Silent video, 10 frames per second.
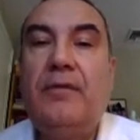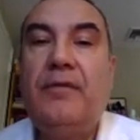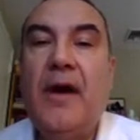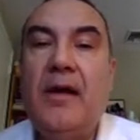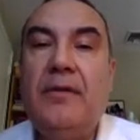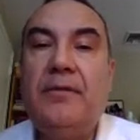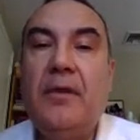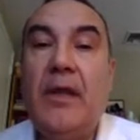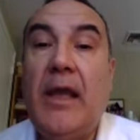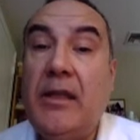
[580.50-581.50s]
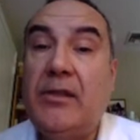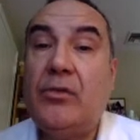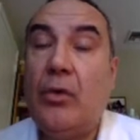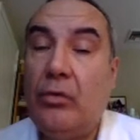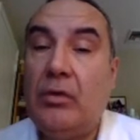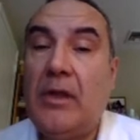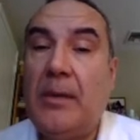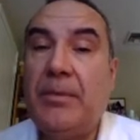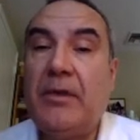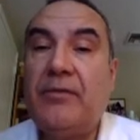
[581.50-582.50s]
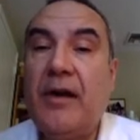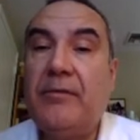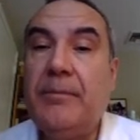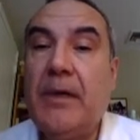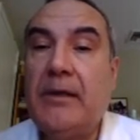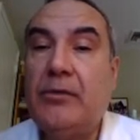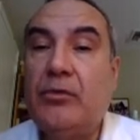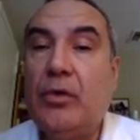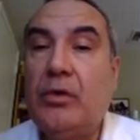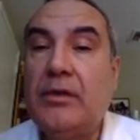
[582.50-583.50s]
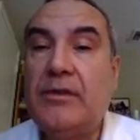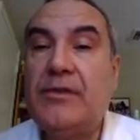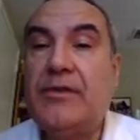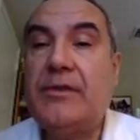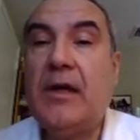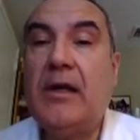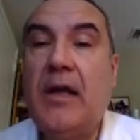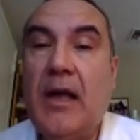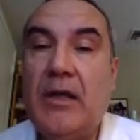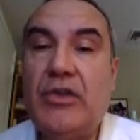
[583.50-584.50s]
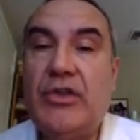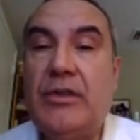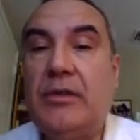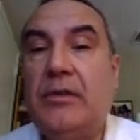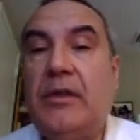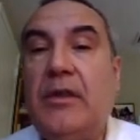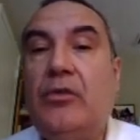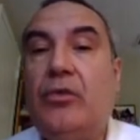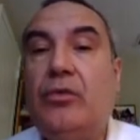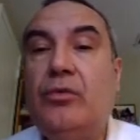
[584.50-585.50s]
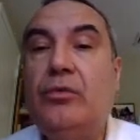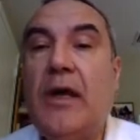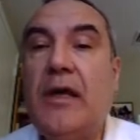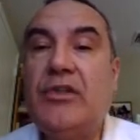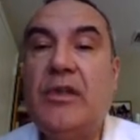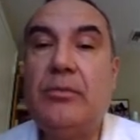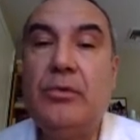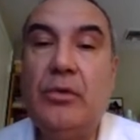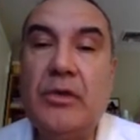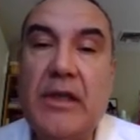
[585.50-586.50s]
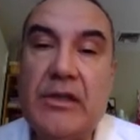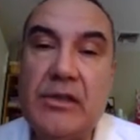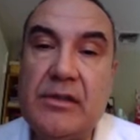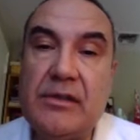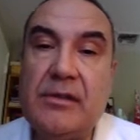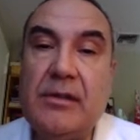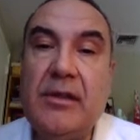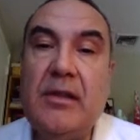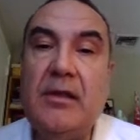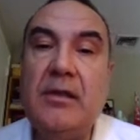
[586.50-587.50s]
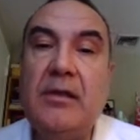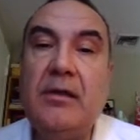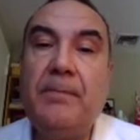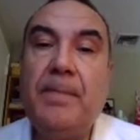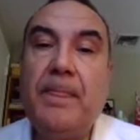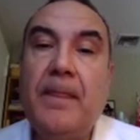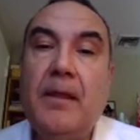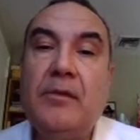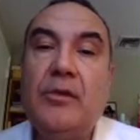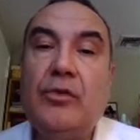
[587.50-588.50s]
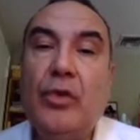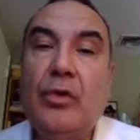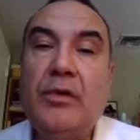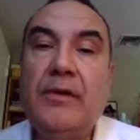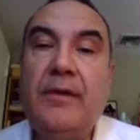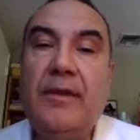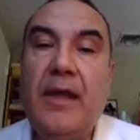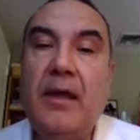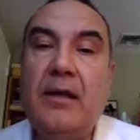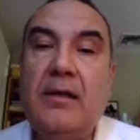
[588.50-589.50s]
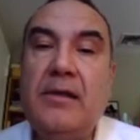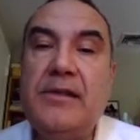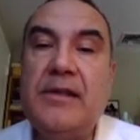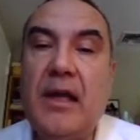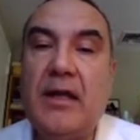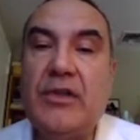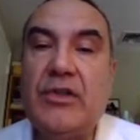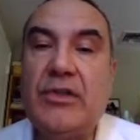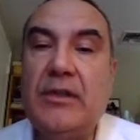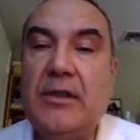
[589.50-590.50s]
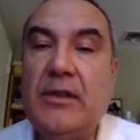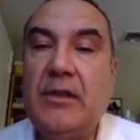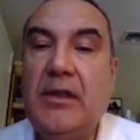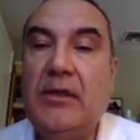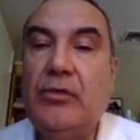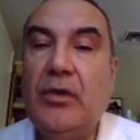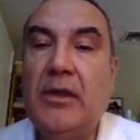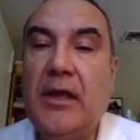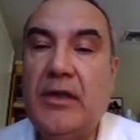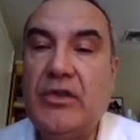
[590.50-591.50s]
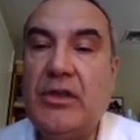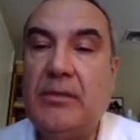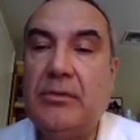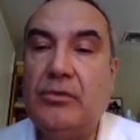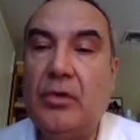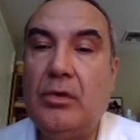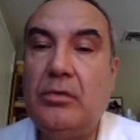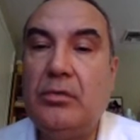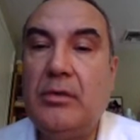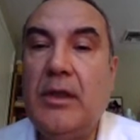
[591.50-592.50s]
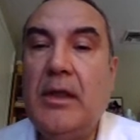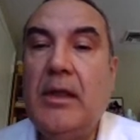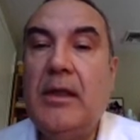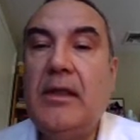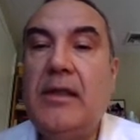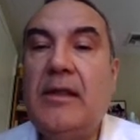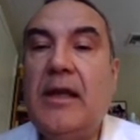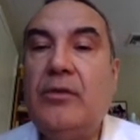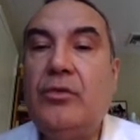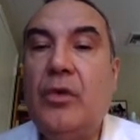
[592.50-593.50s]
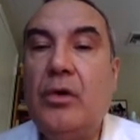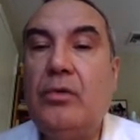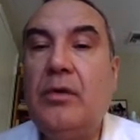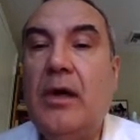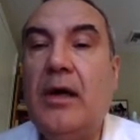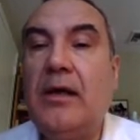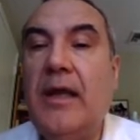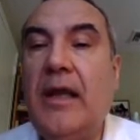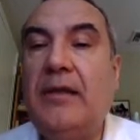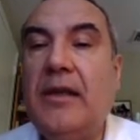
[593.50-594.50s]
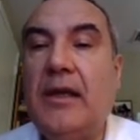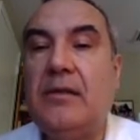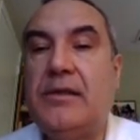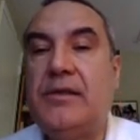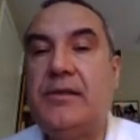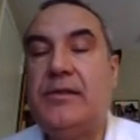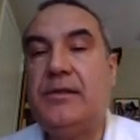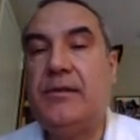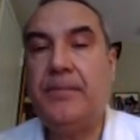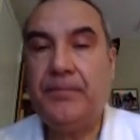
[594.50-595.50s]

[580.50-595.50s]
Five, uh, eight overlapping 5-byte tokens are hashed into hash table locations. Here, the token there is hashed into an hash table row. In that row are eight addresses.